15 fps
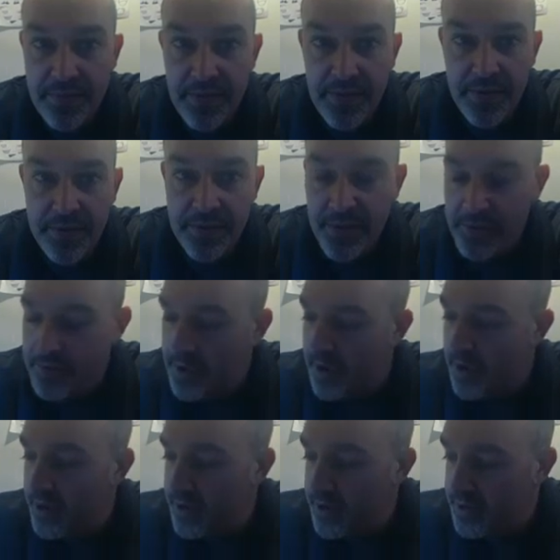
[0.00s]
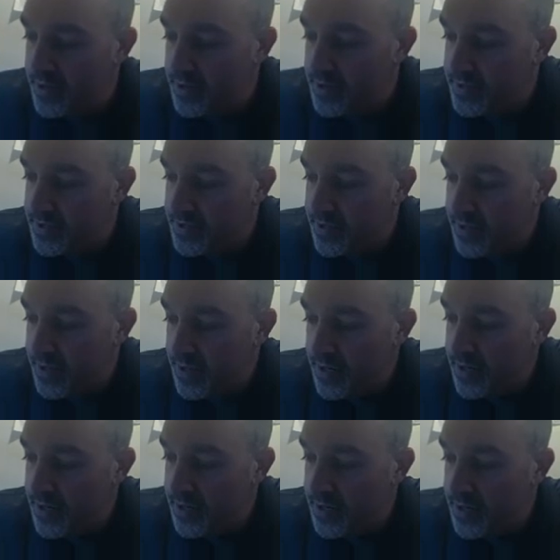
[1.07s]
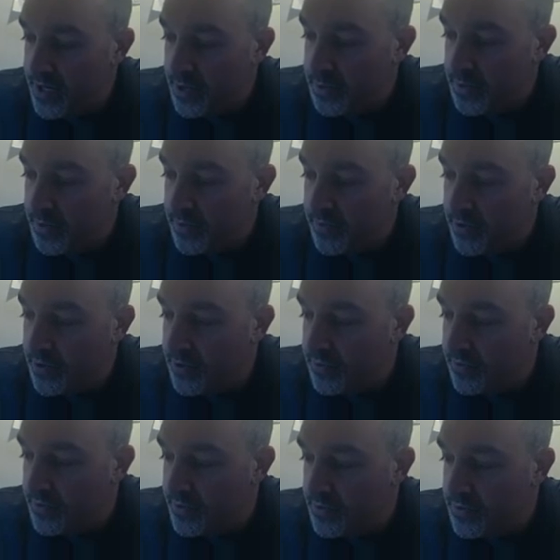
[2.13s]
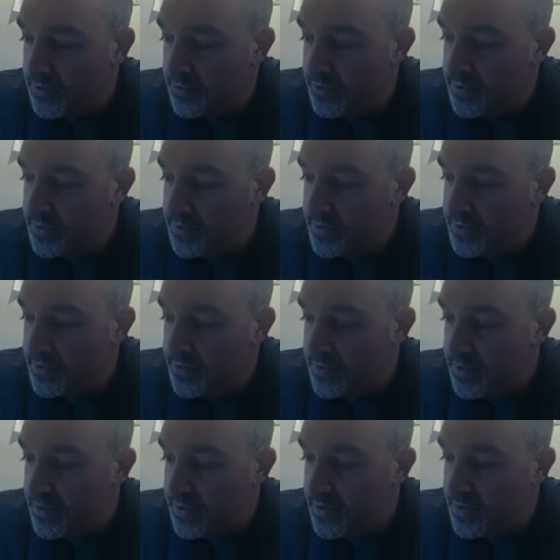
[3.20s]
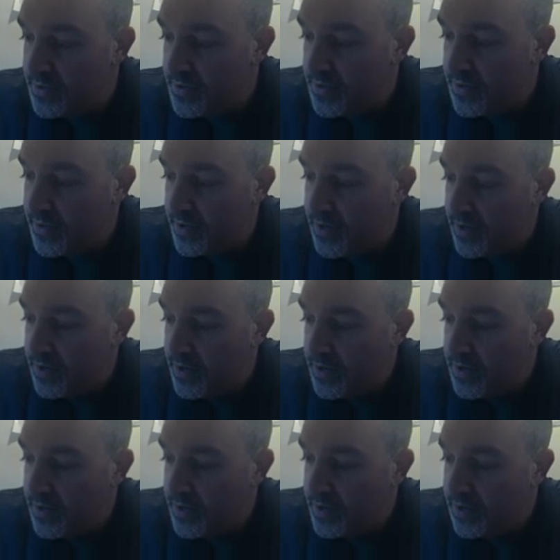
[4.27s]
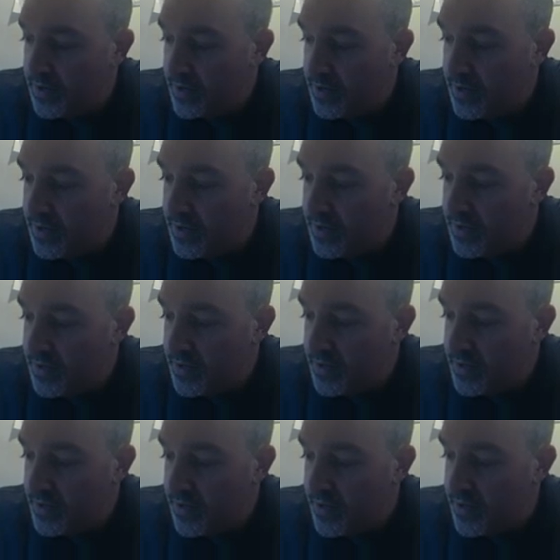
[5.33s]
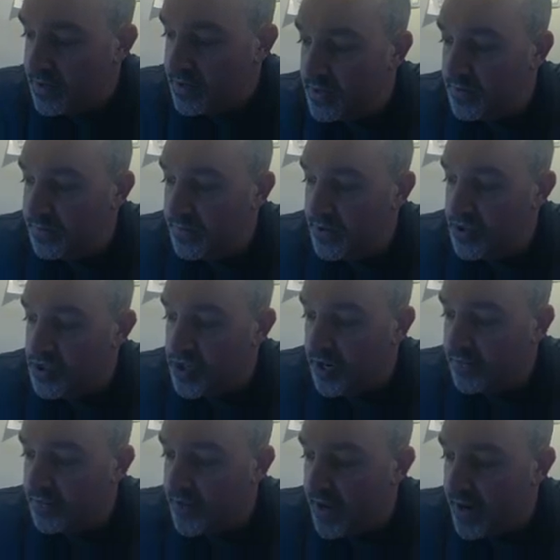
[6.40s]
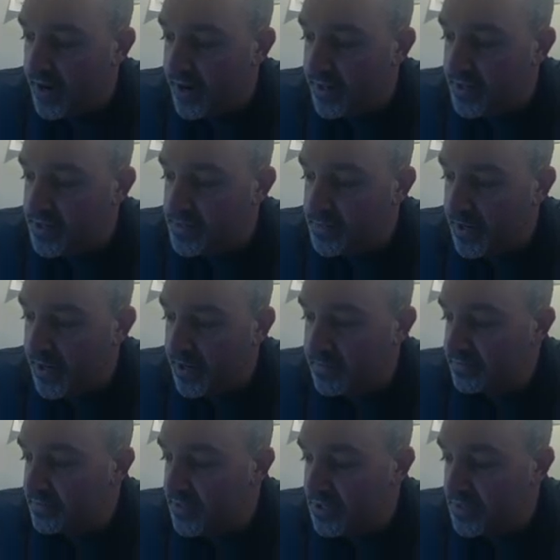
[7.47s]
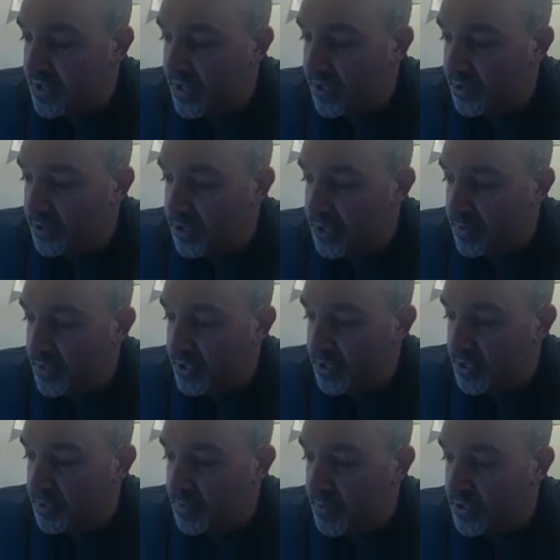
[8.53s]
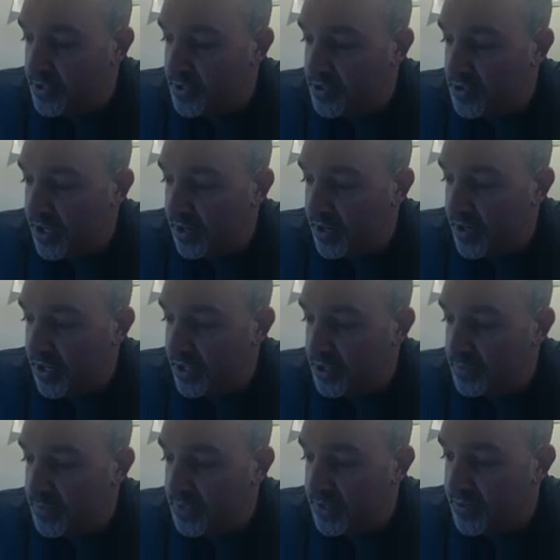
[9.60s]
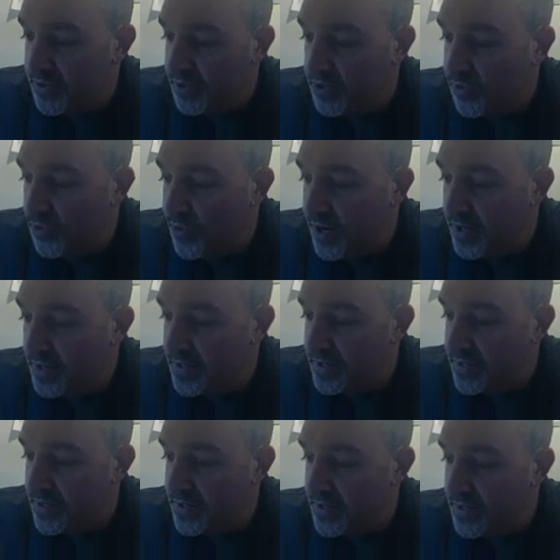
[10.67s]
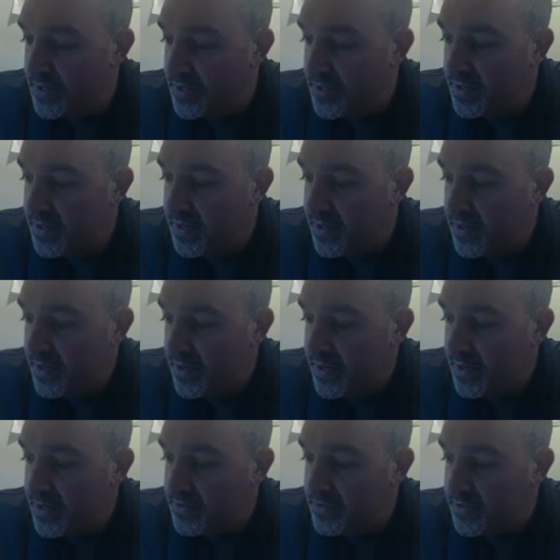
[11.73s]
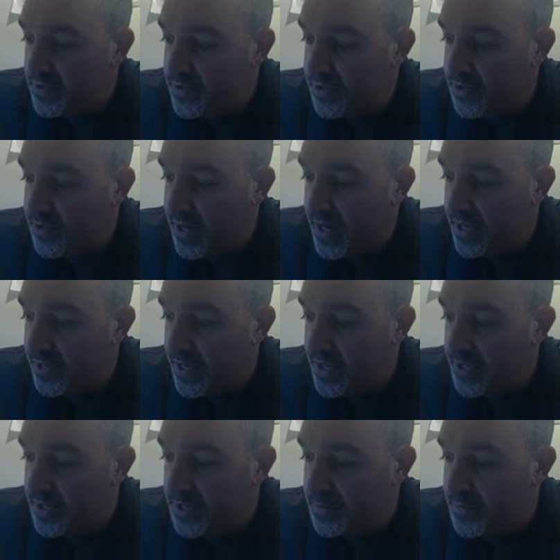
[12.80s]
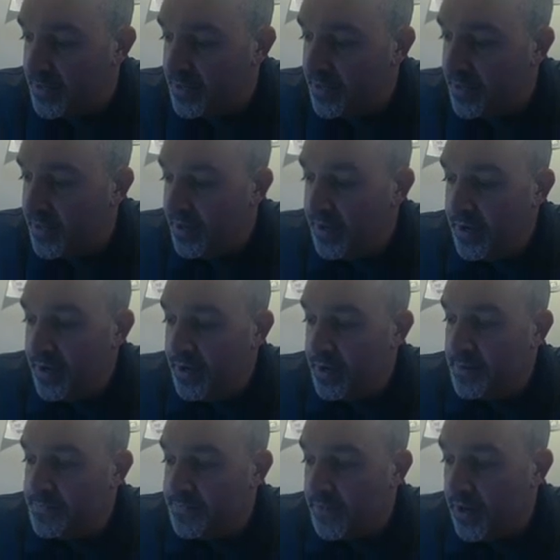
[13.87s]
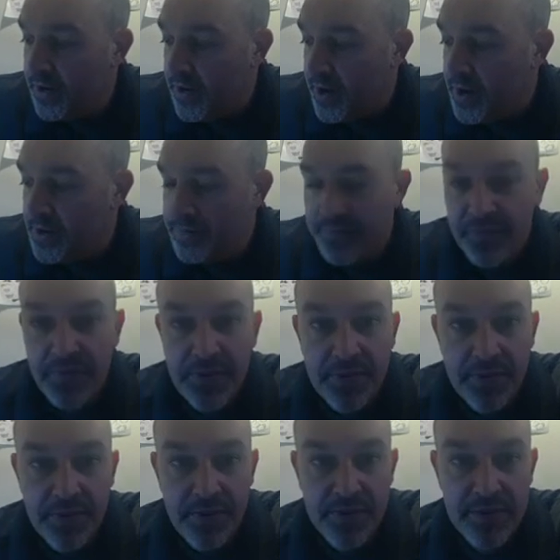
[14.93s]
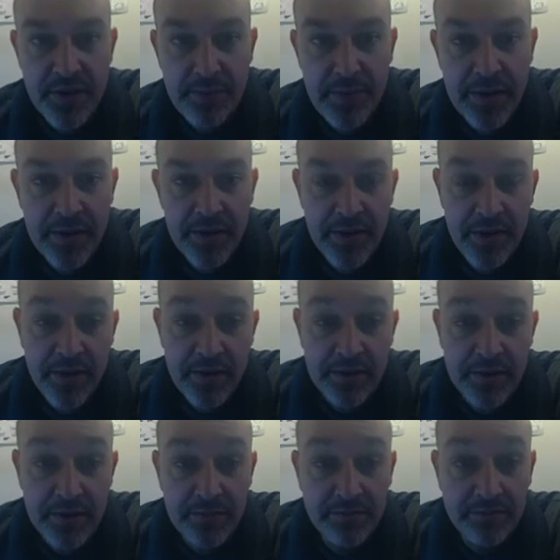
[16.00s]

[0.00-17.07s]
And then the eyes, a couple of ovals. Okay, and then finish off the eyes by just coloring them in a little bit. Usually I'll color them and leave a little white, so there's a little highlight in them. Alright, there's our main character.